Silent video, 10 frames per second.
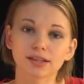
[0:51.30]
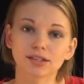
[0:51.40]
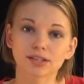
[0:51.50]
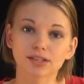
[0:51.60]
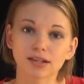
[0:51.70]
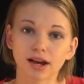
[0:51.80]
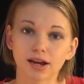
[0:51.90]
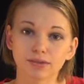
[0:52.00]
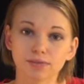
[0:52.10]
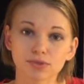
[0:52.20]

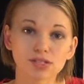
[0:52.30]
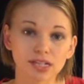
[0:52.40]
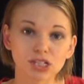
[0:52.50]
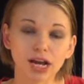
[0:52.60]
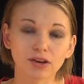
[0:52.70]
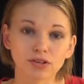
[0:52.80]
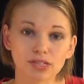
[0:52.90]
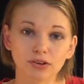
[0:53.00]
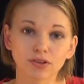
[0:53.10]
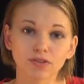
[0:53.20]
to stitch out
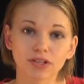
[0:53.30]
several of